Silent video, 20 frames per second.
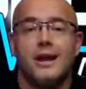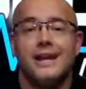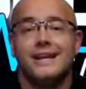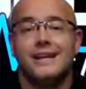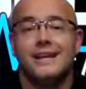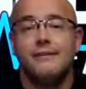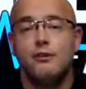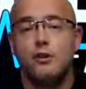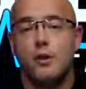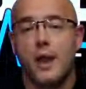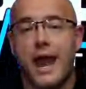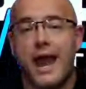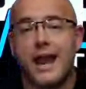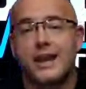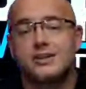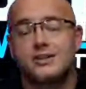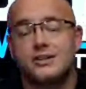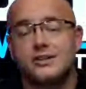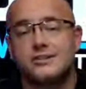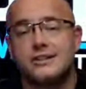give you
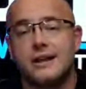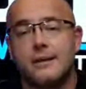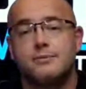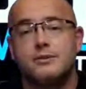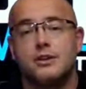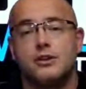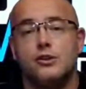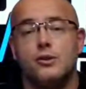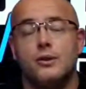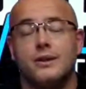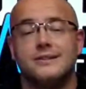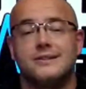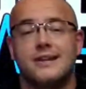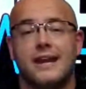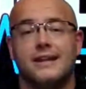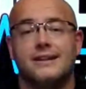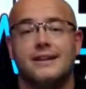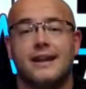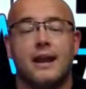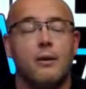action steps that you can
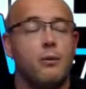take today.